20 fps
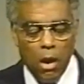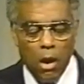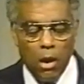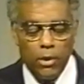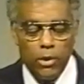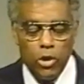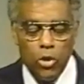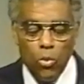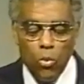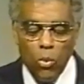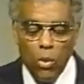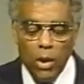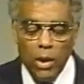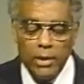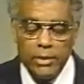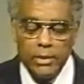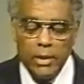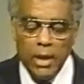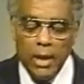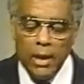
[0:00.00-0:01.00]
Are you
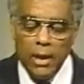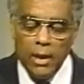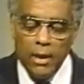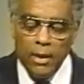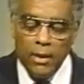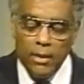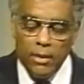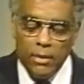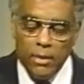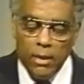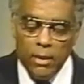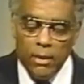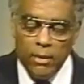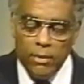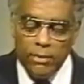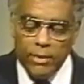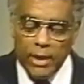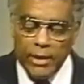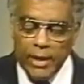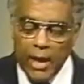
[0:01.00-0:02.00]
one
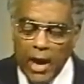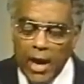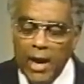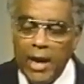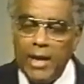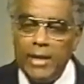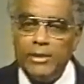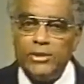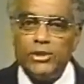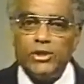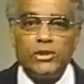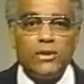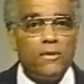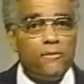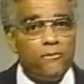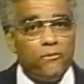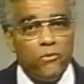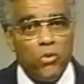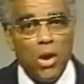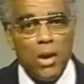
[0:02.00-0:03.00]
that hides
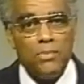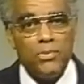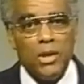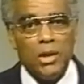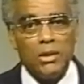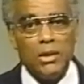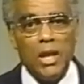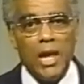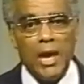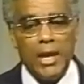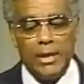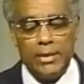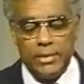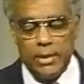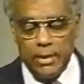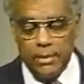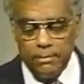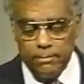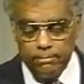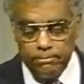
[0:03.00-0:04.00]
from the light